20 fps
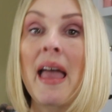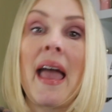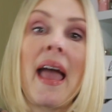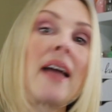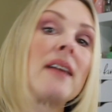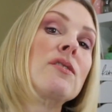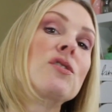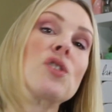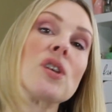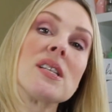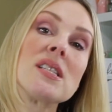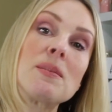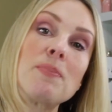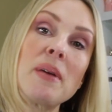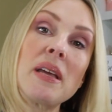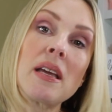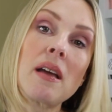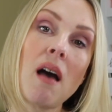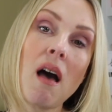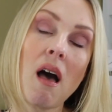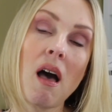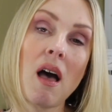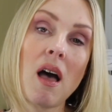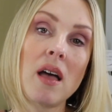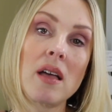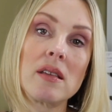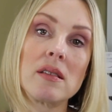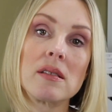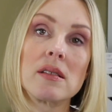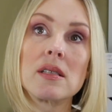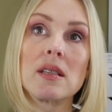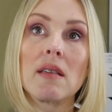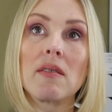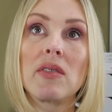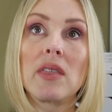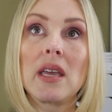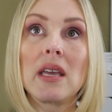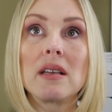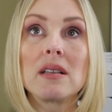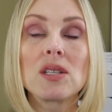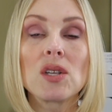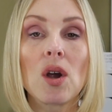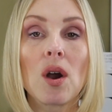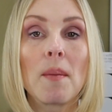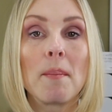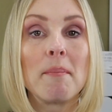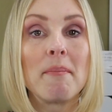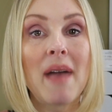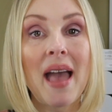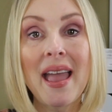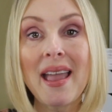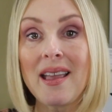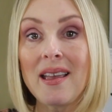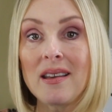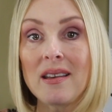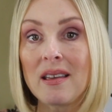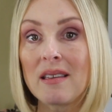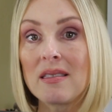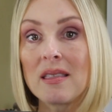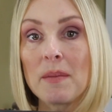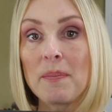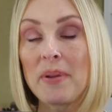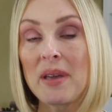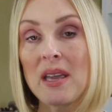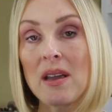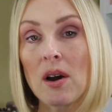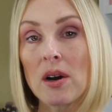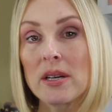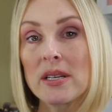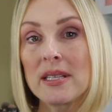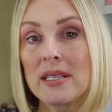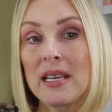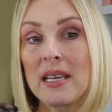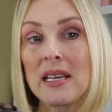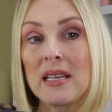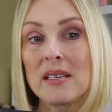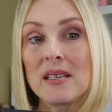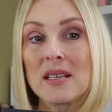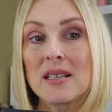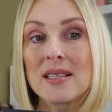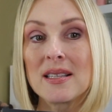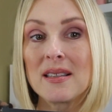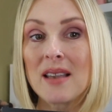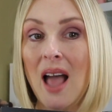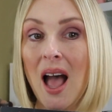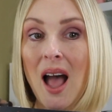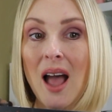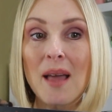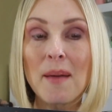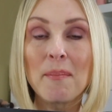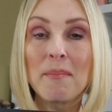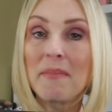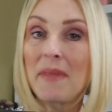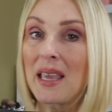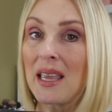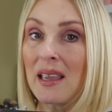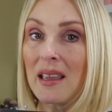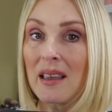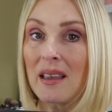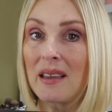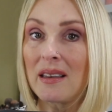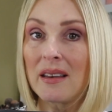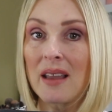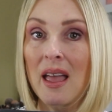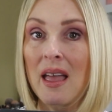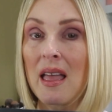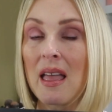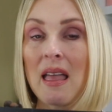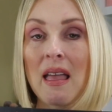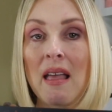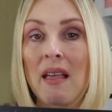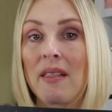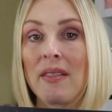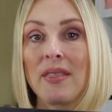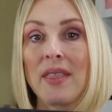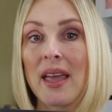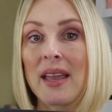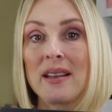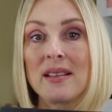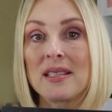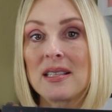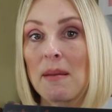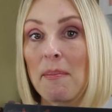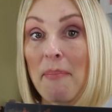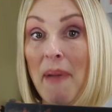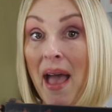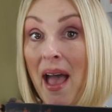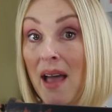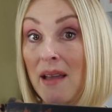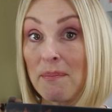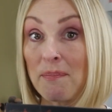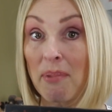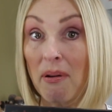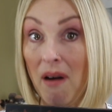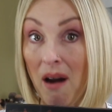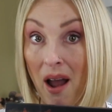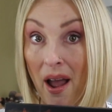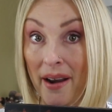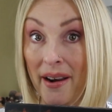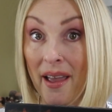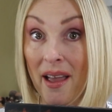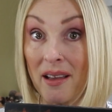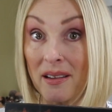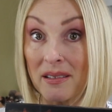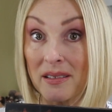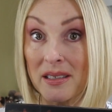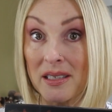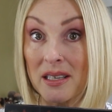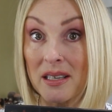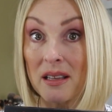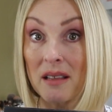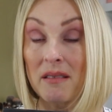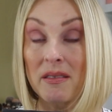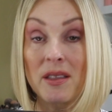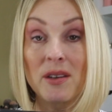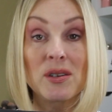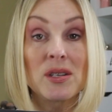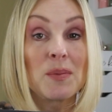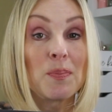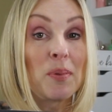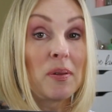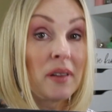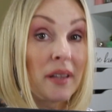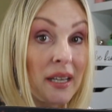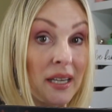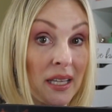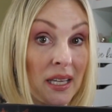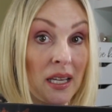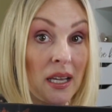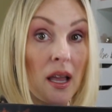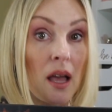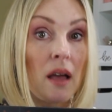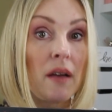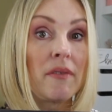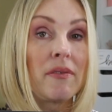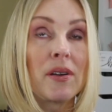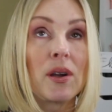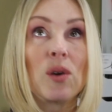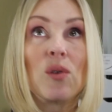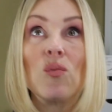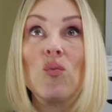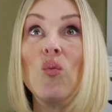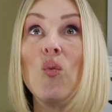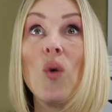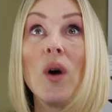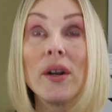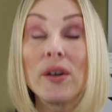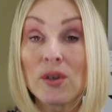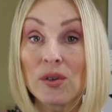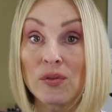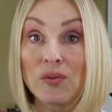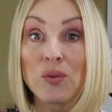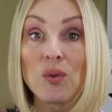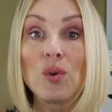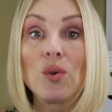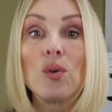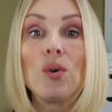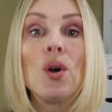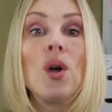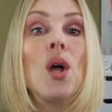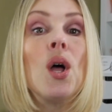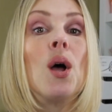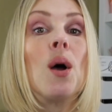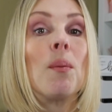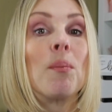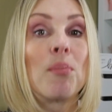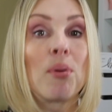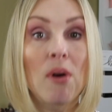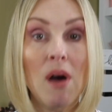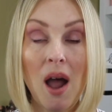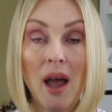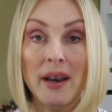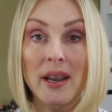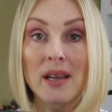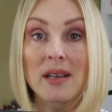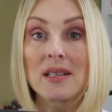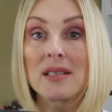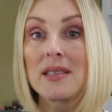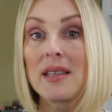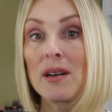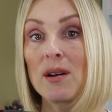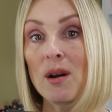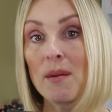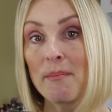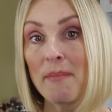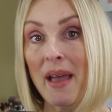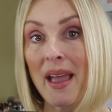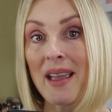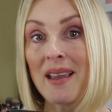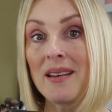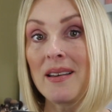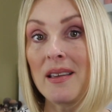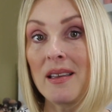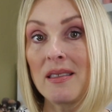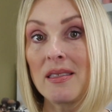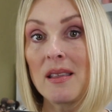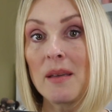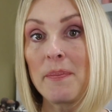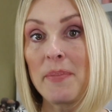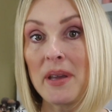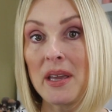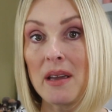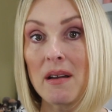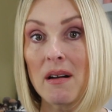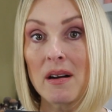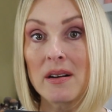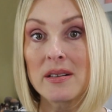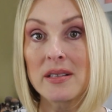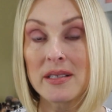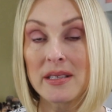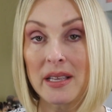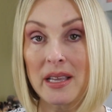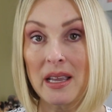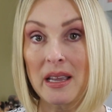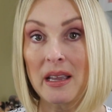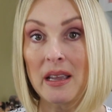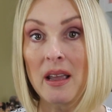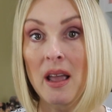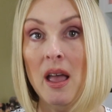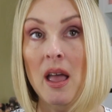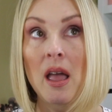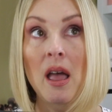And just because things are made in the PRC does not mean that it's a bad product. There's plenty of wonderful products that are made in the PRC.